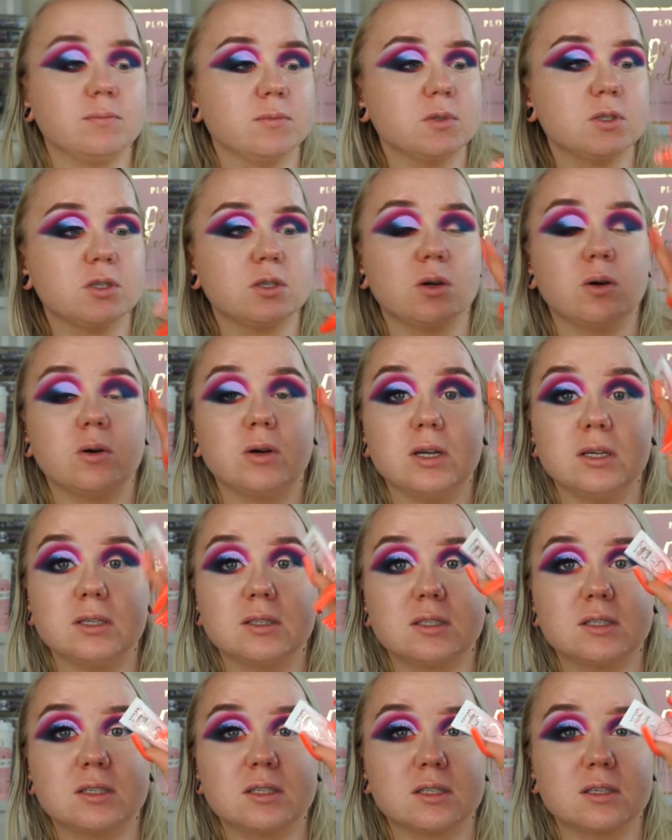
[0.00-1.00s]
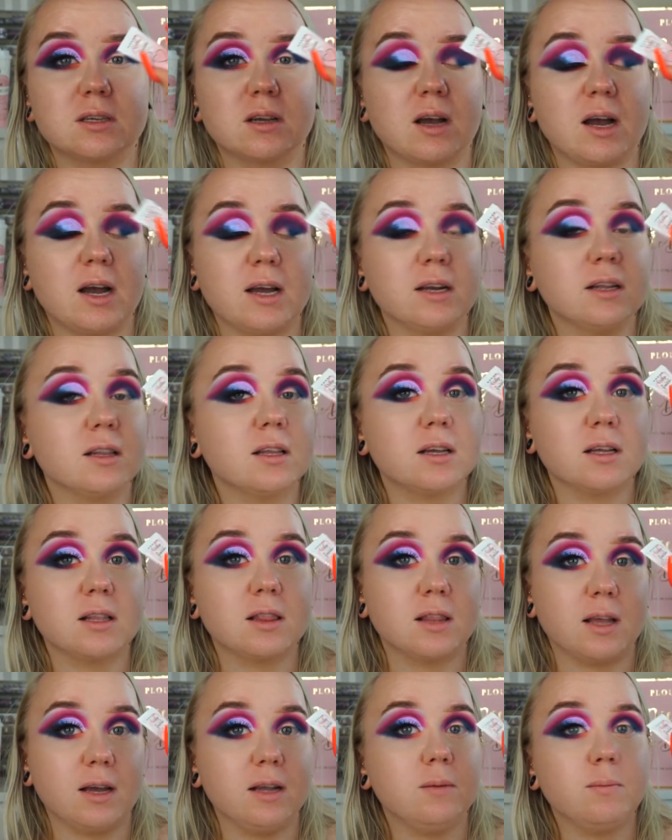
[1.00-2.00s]
So it's kind of like a
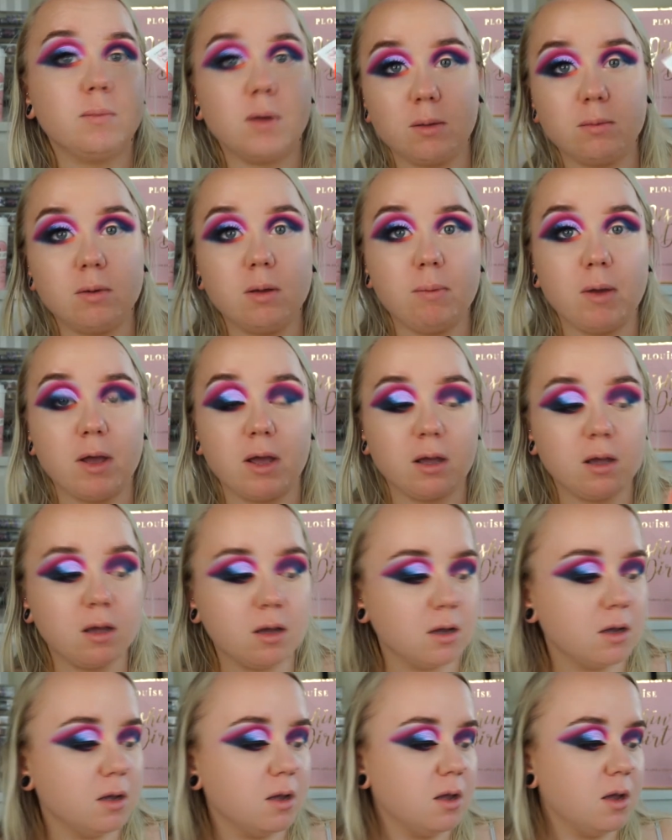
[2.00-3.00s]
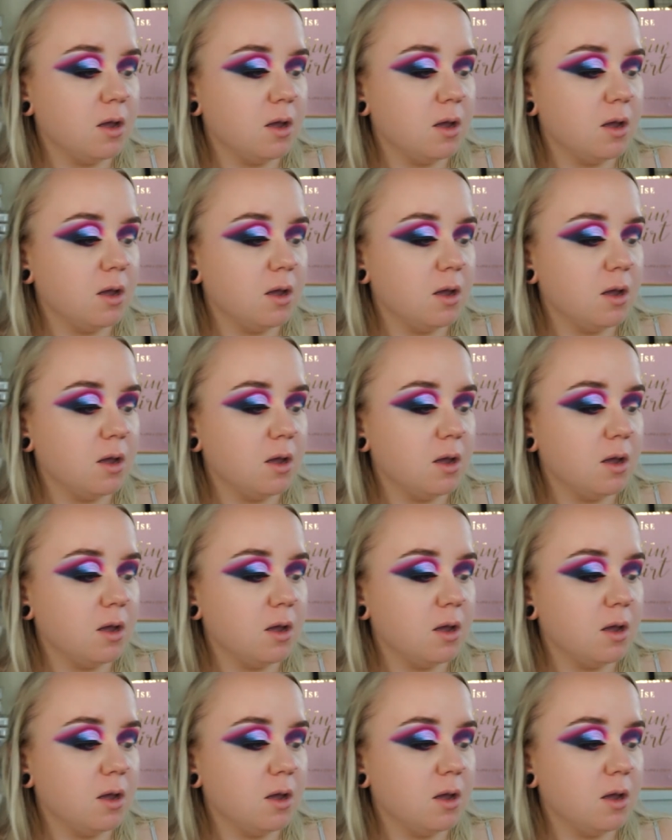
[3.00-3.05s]
light baby pink.